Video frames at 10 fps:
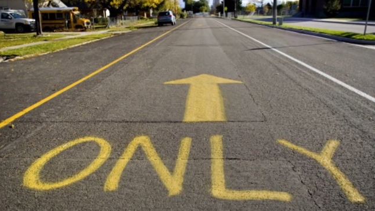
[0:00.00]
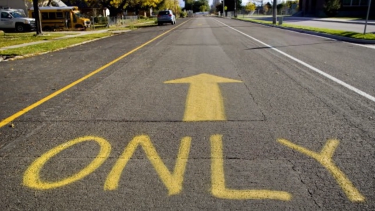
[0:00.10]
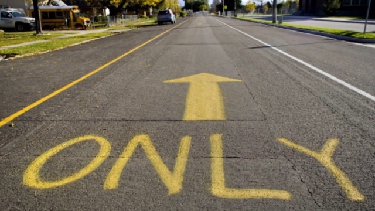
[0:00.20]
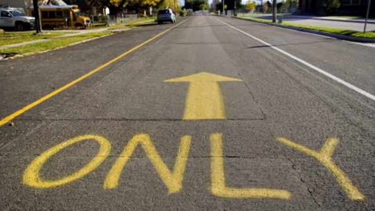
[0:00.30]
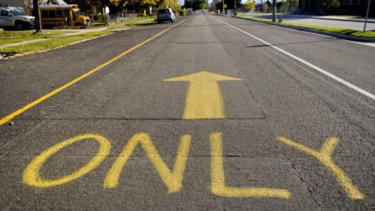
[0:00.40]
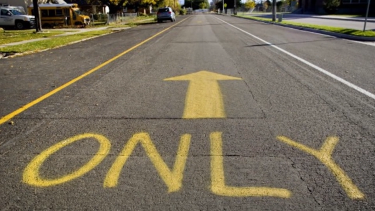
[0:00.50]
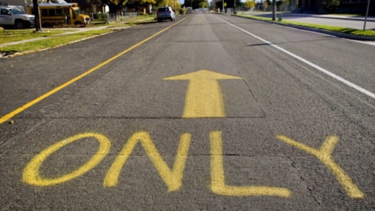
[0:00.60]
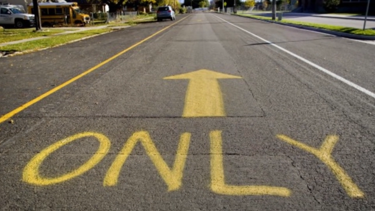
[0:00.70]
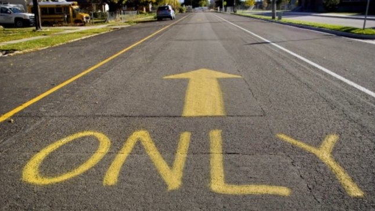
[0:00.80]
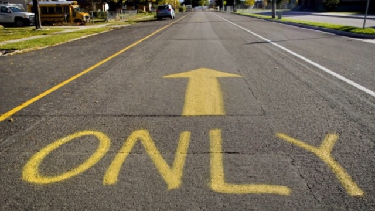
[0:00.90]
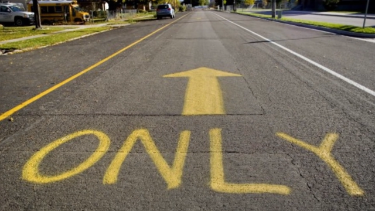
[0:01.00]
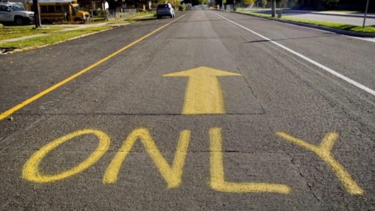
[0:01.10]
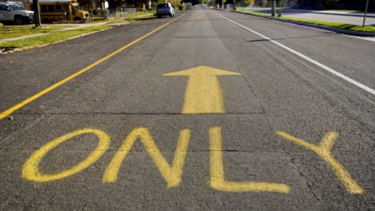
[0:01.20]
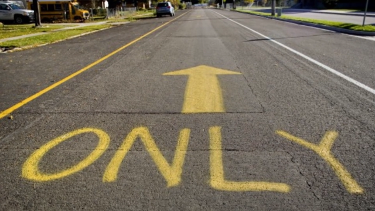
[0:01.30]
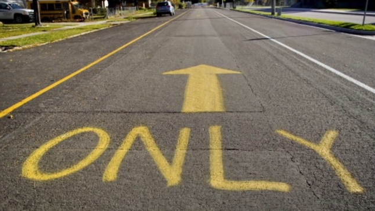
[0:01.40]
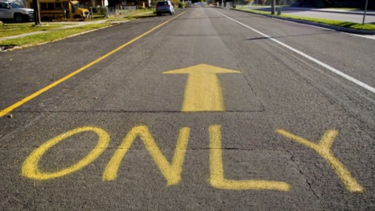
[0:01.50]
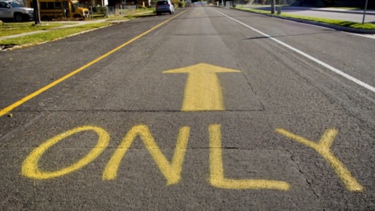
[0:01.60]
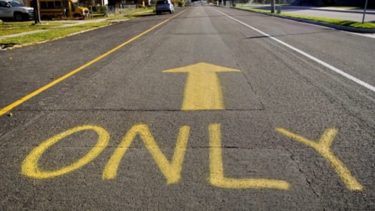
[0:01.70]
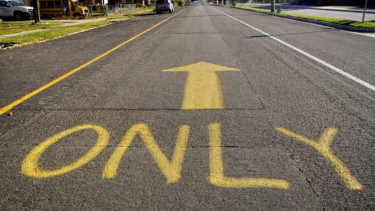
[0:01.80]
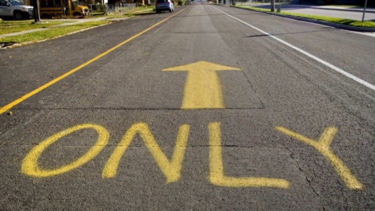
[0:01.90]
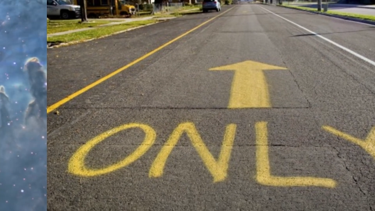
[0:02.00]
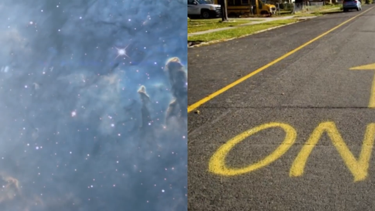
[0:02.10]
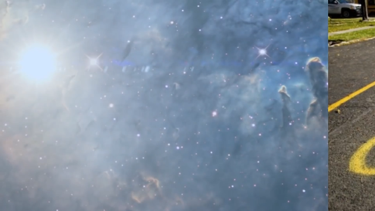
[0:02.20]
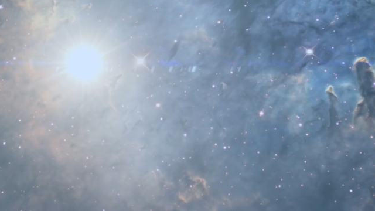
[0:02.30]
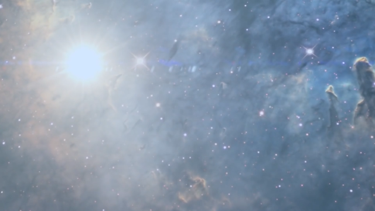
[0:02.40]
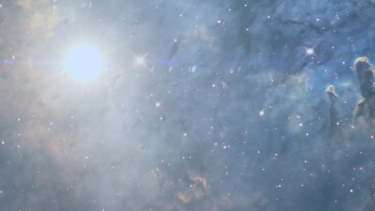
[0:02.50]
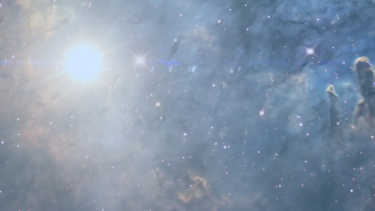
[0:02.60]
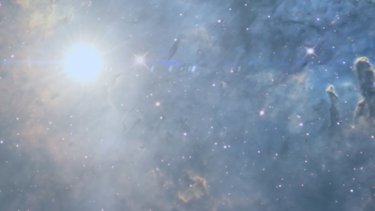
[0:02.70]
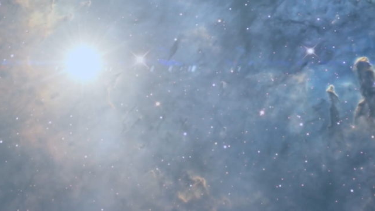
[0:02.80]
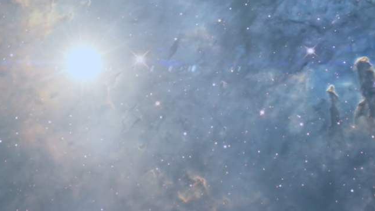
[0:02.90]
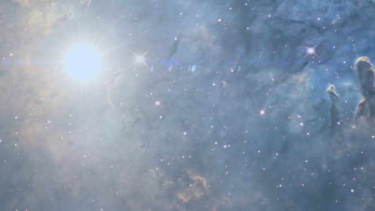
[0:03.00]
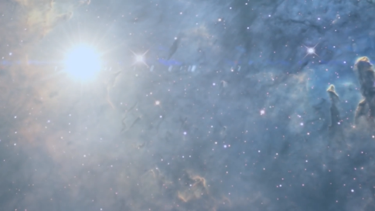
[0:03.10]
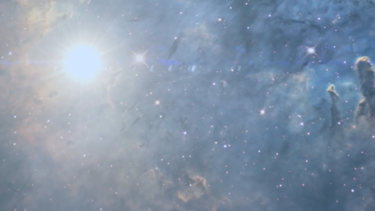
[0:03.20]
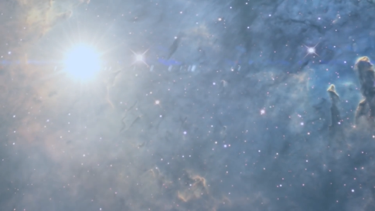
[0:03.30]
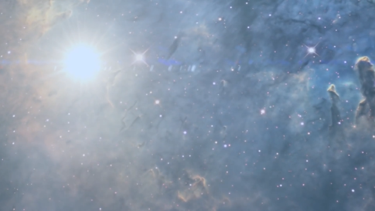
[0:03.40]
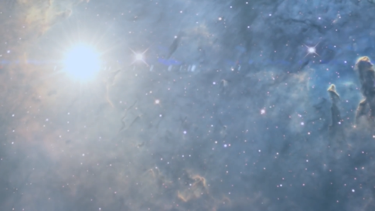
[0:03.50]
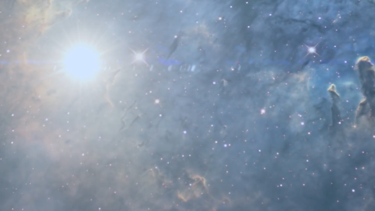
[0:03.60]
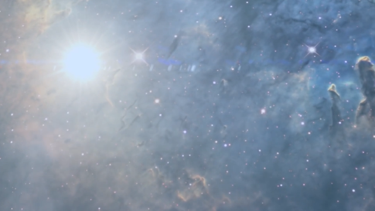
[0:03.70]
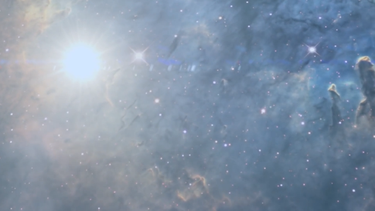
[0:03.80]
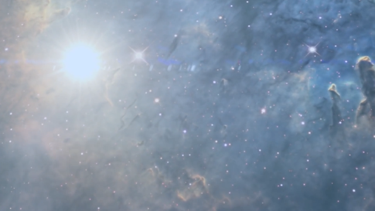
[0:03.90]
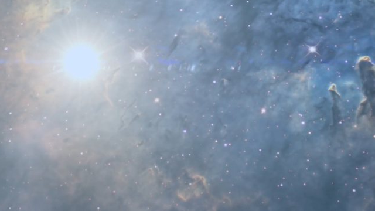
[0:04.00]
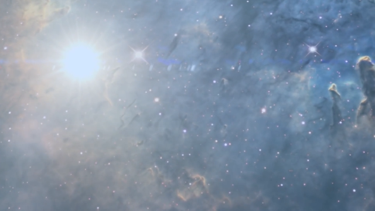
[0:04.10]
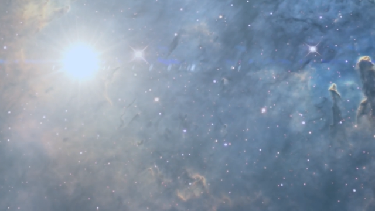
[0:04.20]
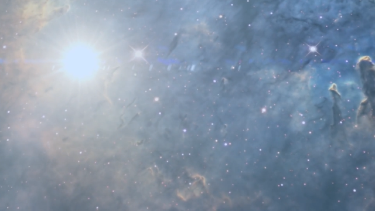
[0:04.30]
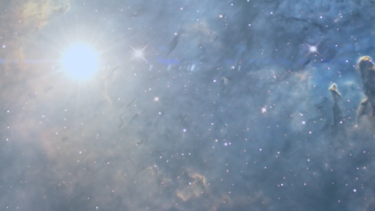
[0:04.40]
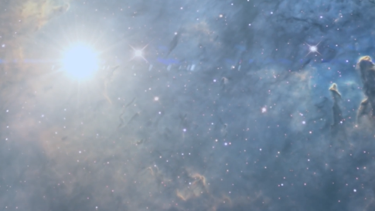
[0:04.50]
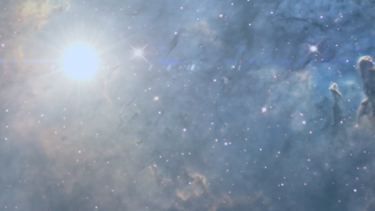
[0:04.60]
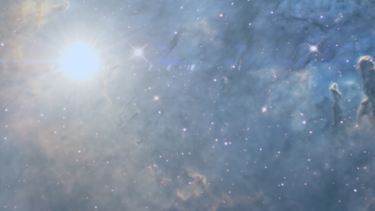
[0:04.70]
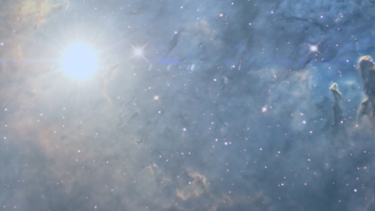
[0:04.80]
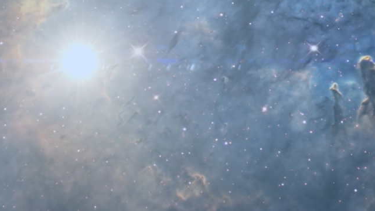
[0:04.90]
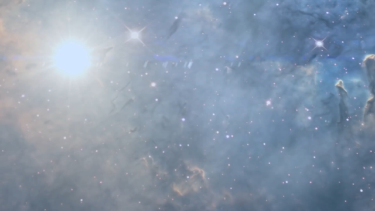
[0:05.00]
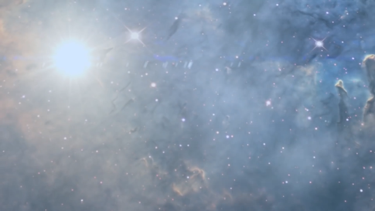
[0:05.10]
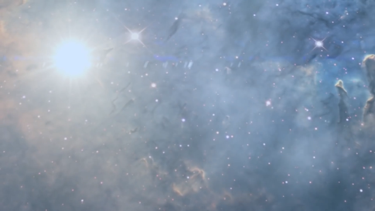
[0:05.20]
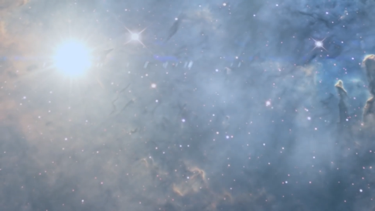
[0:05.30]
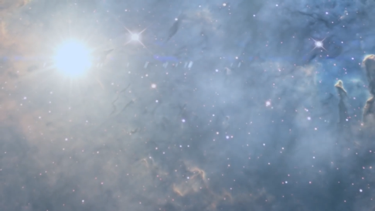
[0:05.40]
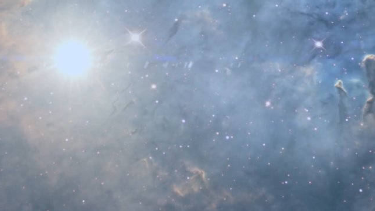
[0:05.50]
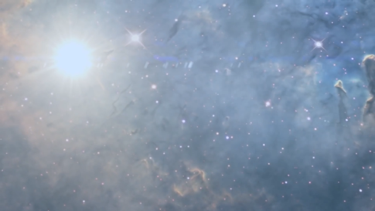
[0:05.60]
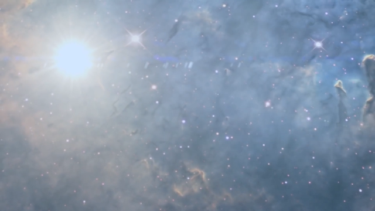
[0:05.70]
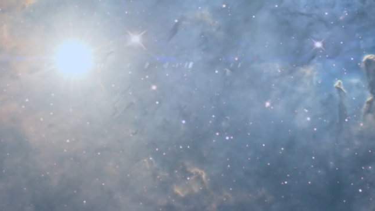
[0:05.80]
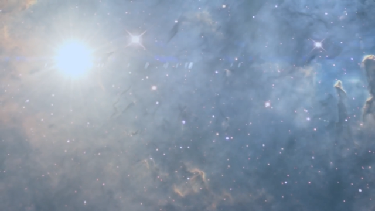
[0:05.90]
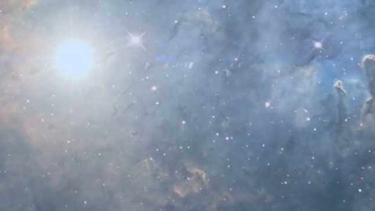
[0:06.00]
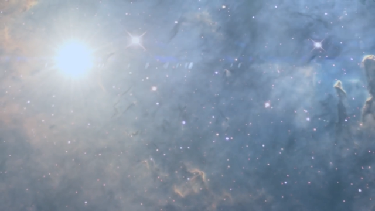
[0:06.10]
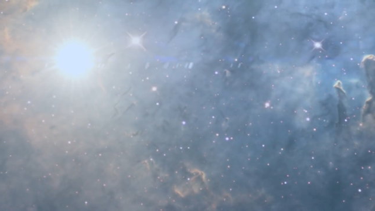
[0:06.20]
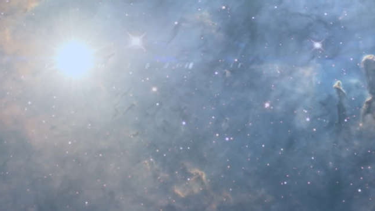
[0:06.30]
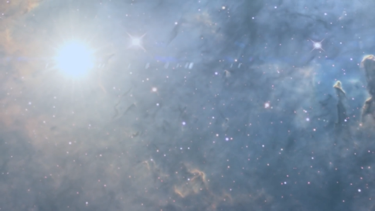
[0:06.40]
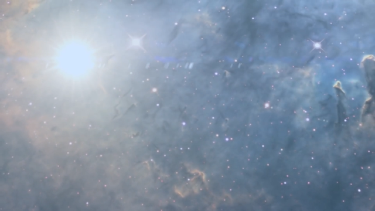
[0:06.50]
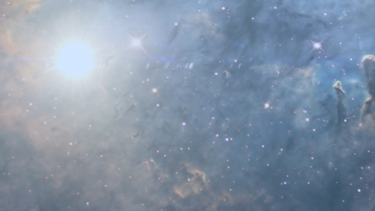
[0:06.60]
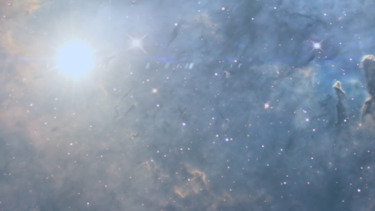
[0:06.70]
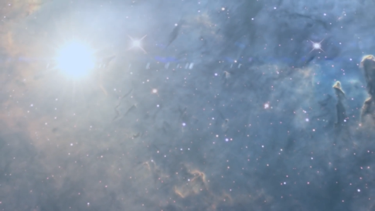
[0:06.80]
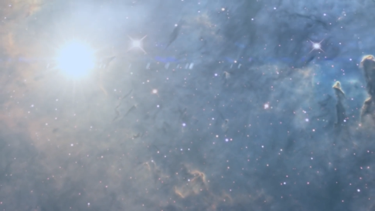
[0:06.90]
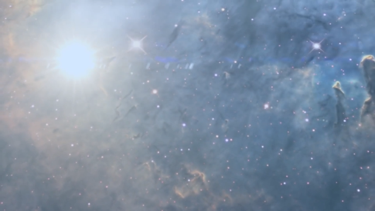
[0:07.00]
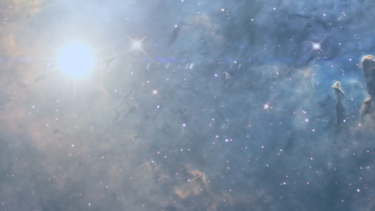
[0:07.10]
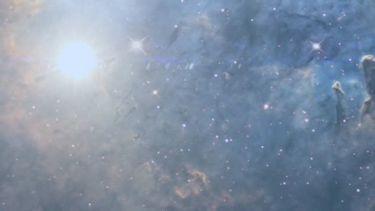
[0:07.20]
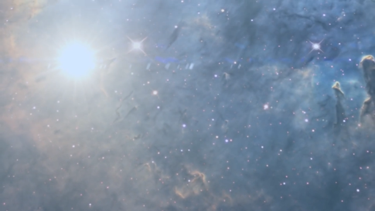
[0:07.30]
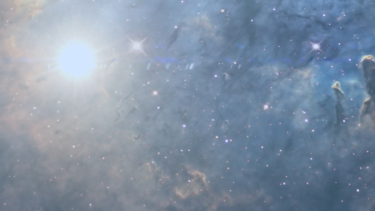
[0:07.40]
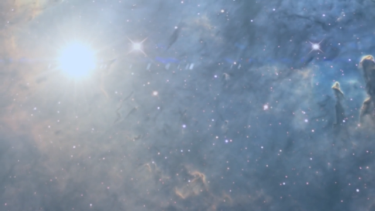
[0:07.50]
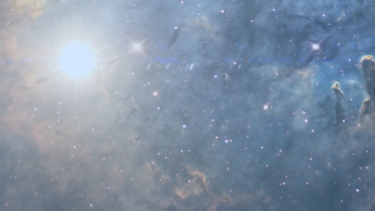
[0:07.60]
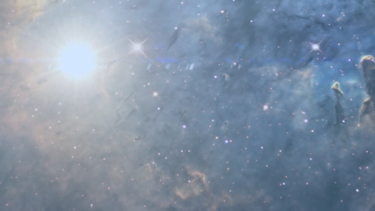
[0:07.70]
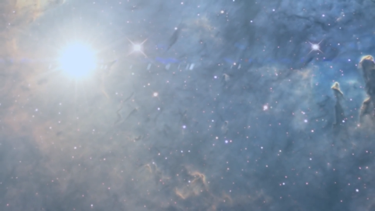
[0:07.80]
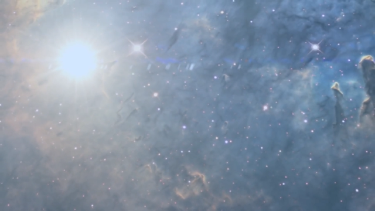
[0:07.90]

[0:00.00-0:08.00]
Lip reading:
[unreadable: no face in view]